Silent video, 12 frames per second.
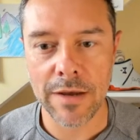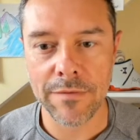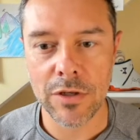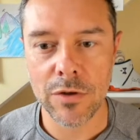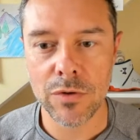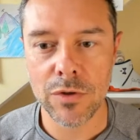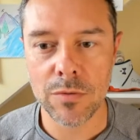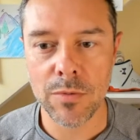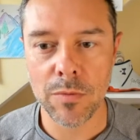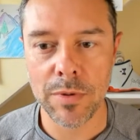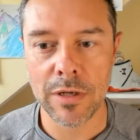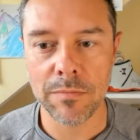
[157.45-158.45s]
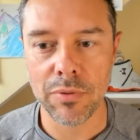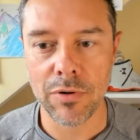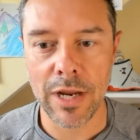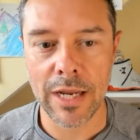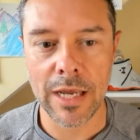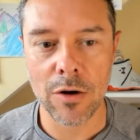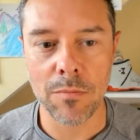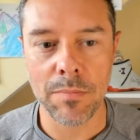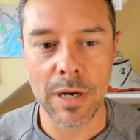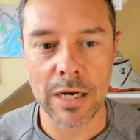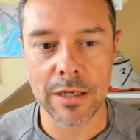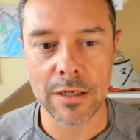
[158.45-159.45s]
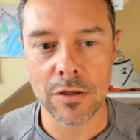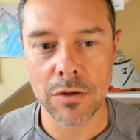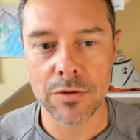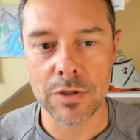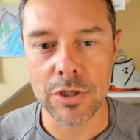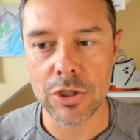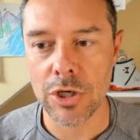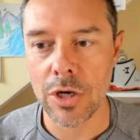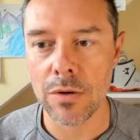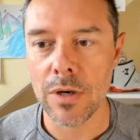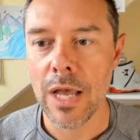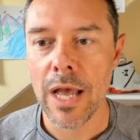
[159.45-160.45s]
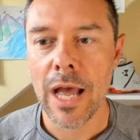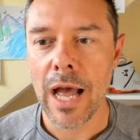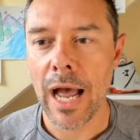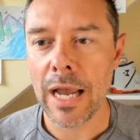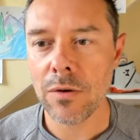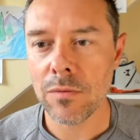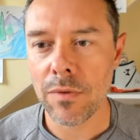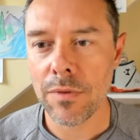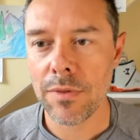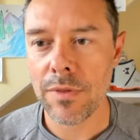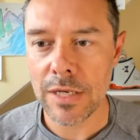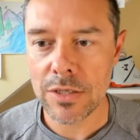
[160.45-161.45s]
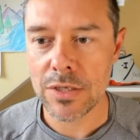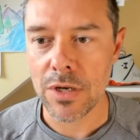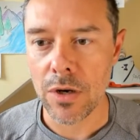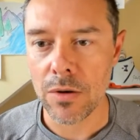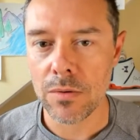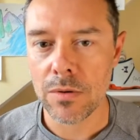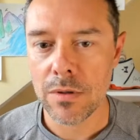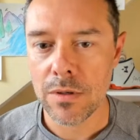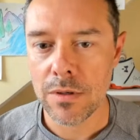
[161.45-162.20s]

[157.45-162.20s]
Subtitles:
to having YouTube open and praying I don't pocket close the show. I don't think so.